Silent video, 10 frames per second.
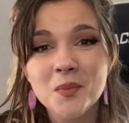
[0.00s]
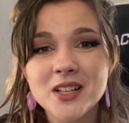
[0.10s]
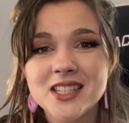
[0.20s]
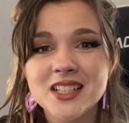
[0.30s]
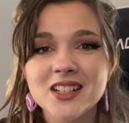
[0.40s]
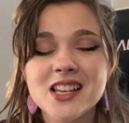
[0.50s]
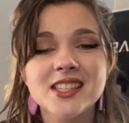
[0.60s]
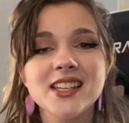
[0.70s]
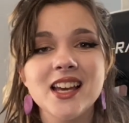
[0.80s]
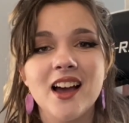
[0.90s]
but
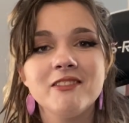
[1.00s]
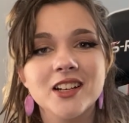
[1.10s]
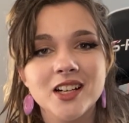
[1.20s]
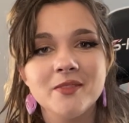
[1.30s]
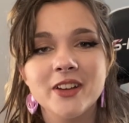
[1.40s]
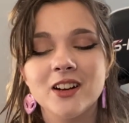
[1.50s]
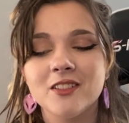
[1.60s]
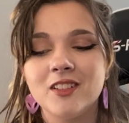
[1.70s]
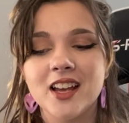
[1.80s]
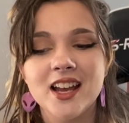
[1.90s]
seriously, I want to come here and I
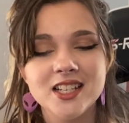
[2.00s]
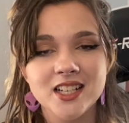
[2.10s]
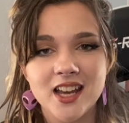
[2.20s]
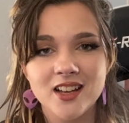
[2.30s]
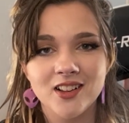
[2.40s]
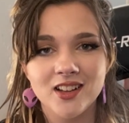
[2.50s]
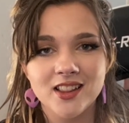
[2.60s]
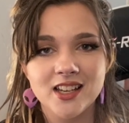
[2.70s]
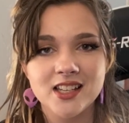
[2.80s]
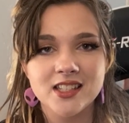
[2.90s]
want to educate y'all on
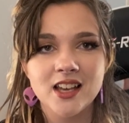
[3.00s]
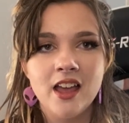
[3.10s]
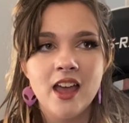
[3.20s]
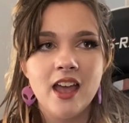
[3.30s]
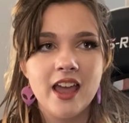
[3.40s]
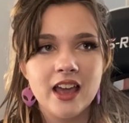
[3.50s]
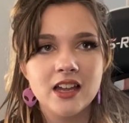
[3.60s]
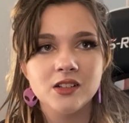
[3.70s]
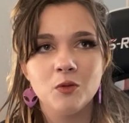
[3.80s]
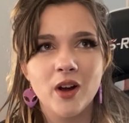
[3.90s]
this.
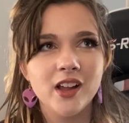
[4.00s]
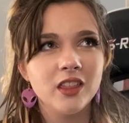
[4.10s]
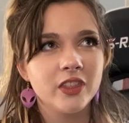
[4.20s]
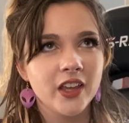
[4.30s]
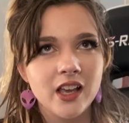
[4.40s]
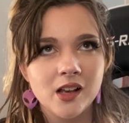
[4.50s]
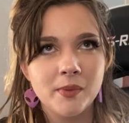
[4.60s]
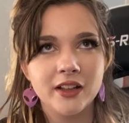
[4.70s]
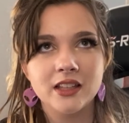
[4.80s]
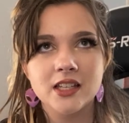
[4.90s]
And while thinking
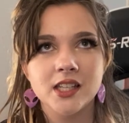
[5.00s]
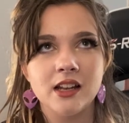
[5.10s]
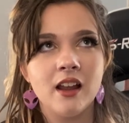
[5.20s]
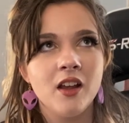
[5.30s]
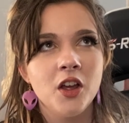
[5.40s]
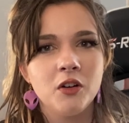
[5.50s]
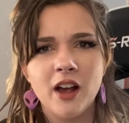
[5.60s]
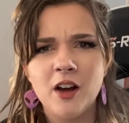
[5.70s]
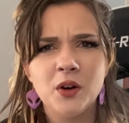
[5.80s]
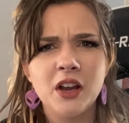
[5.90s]
about this and
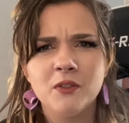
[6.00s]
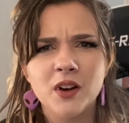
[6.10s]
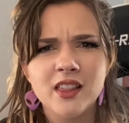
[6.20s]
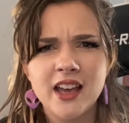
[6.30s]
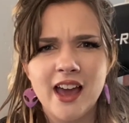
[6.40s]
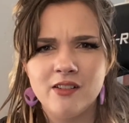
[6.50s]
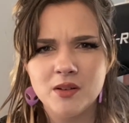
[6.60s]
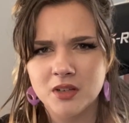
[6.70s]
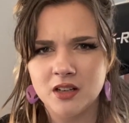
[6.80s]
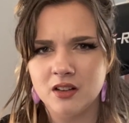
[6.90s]
hounding really how
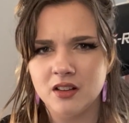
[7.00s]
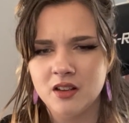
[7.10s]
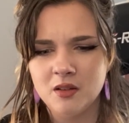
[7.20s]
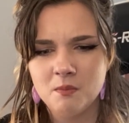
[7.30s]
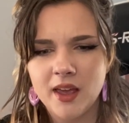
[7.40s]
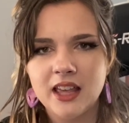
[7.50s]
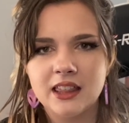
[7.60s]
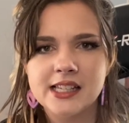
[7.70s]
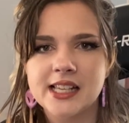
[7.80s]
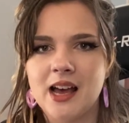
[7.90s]
I'm gonna make
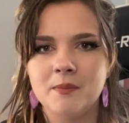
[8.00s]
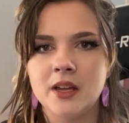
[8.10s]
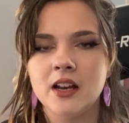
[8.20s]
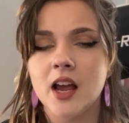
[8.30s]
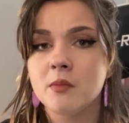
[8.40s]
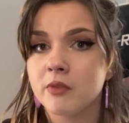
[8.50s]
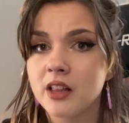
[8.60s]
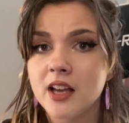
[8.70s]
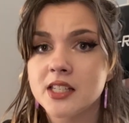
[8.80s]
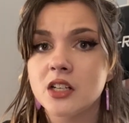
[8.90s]
this happen, I'm
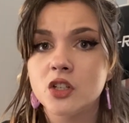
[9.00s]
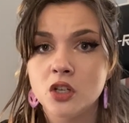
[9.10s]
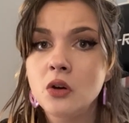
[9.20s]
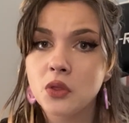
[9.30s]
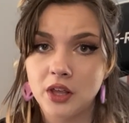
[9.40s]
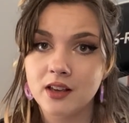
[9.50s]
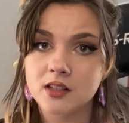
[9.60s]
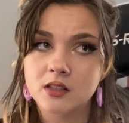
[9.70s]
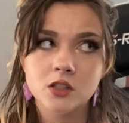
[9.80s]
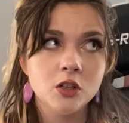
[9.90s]
realizing
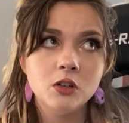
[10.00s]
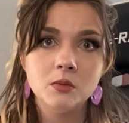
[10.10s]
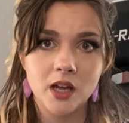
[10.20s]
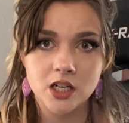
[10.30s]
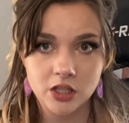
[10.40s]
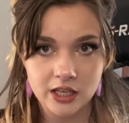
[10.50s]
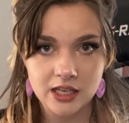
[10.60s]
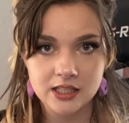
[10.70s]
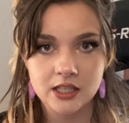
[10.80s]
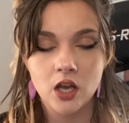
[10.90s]
two major things.